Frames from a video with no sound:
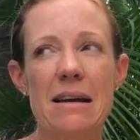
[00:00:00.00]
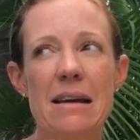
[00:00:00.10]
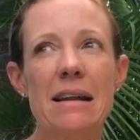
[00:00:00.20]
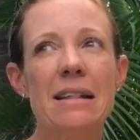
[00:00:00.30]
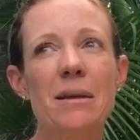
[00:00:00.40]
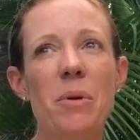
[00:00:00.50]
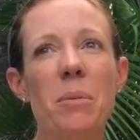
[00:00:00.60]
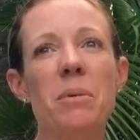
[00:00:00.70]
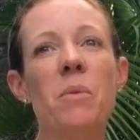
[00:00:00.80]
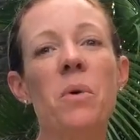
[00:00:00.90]
And I think
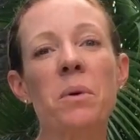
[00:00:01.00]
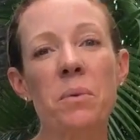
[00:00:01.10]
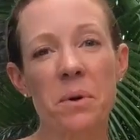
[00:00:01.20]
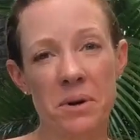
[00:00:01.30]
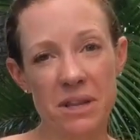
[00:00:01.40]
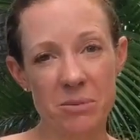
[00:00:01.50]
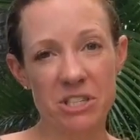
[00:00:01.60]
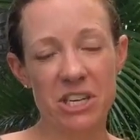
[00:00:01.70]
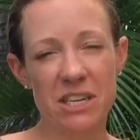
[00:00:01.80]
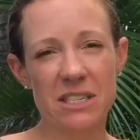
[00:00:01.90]
probably more importantly,
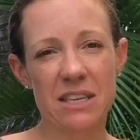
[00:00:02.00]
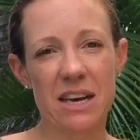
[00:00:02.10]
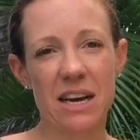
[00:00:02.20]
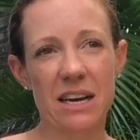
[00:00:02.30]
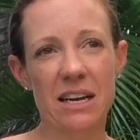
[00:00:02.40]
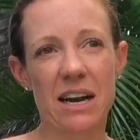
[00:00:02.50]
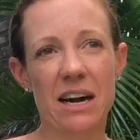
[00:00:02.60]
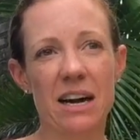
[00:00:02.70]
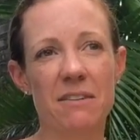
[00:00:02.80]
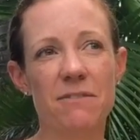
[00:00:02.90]
with Jenny as a guide,
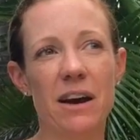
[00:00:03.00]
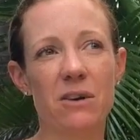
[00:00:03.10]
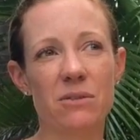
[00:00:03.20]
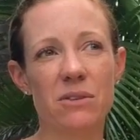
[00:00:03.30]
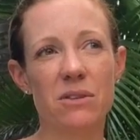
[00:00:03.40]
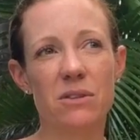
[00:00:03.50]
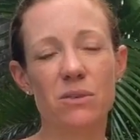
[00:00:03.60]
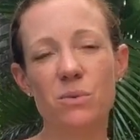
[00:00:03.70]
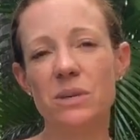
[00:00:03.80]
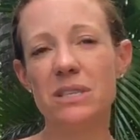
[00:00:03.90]
I found
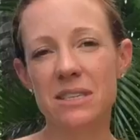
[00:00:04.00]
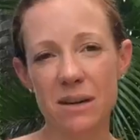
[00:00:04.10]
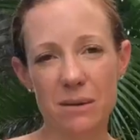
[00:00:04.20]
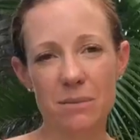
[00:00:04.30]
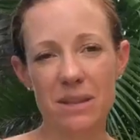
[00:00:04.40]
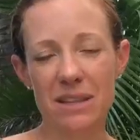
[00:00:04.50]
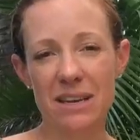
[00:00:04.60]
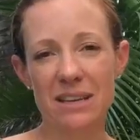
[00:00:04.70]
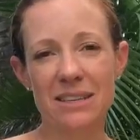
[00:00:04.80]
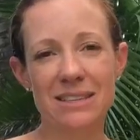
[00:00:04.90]
the wisdom
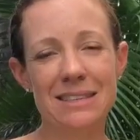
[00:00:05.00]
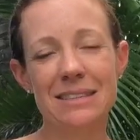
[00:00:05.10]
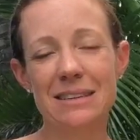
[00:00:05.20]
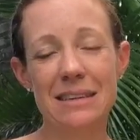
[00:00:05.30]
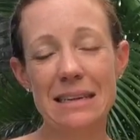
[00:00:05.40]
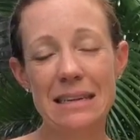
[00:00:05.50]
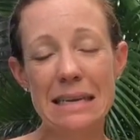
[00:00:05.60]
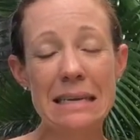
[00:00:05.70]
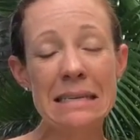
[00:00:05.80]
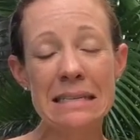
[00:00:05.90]
that is
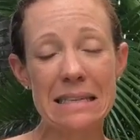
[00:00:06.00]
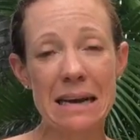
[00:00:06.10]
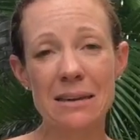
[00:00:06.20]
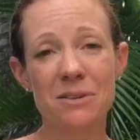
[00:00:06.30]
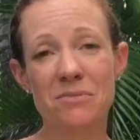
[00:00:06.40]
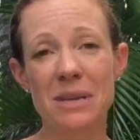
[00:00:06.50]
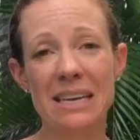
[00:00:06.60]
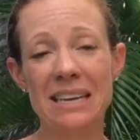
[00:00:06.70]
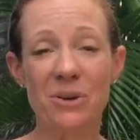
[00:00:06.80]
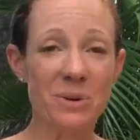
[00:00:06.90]
inside of
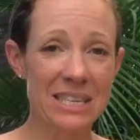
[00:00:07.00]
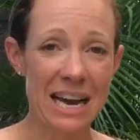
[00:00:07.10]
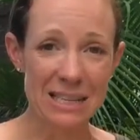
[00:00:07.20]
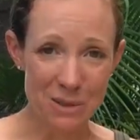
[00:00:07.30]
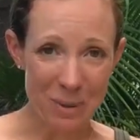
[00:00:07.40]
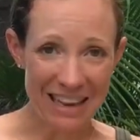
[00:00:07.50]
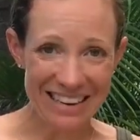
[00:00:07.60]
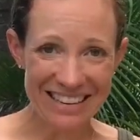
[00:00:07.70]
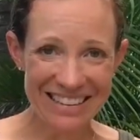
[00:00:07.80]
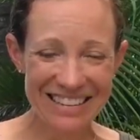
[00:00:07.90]
me and always has been.